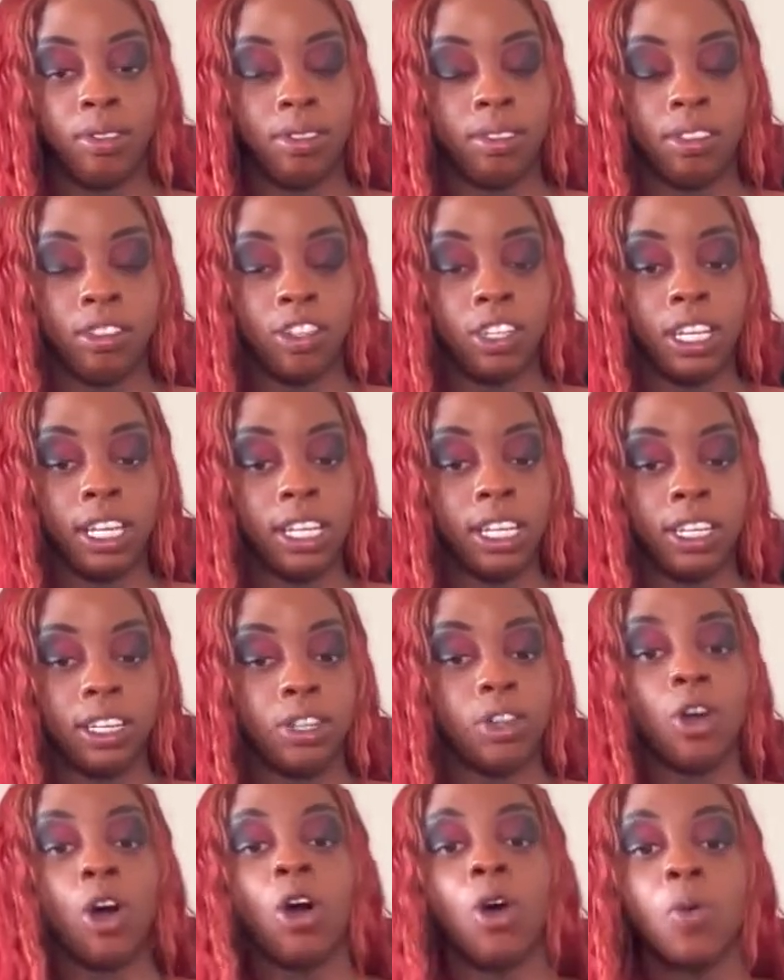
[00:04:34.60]
shit,
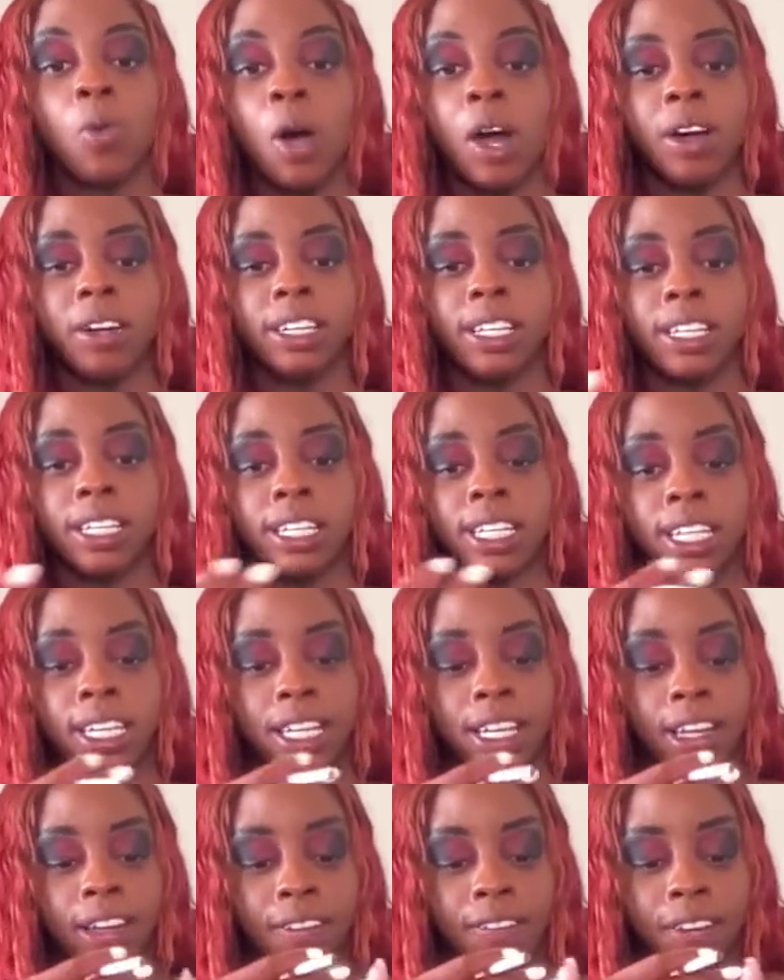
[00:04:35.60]
you don't want it
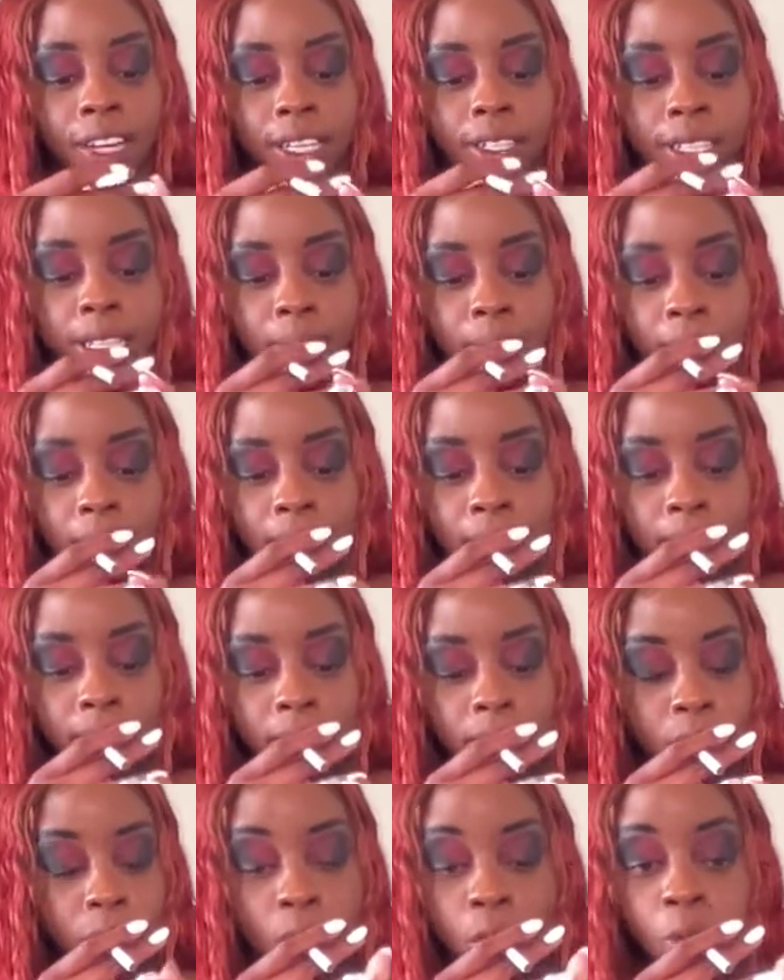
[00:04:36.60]
then. Fuck you talking about.
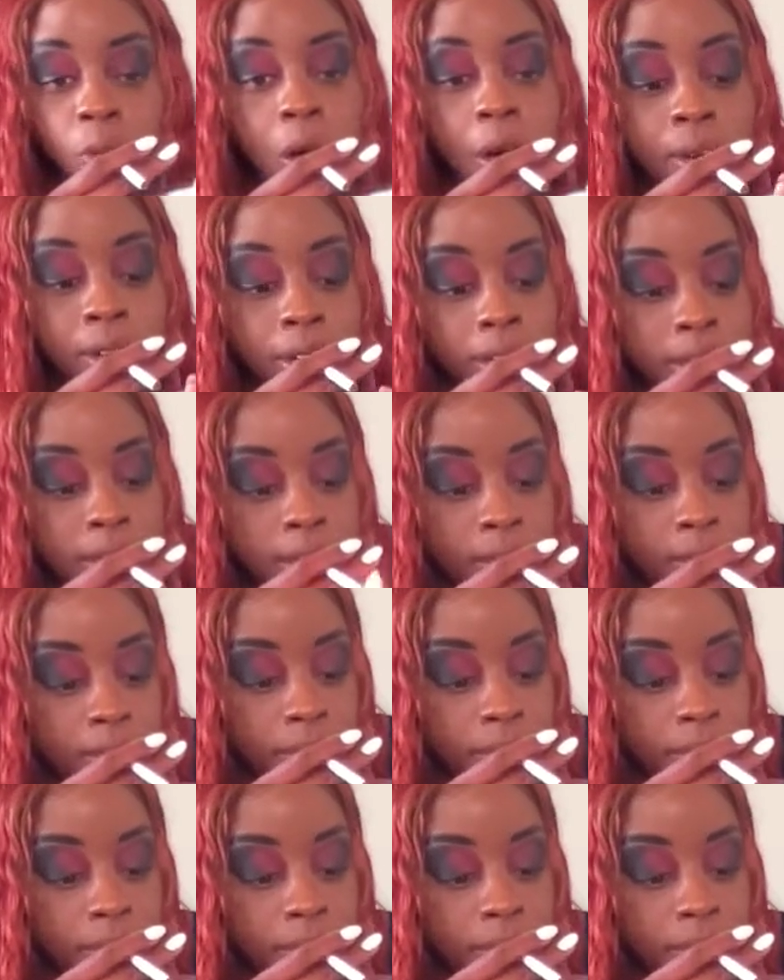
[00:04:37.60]
You don't want it.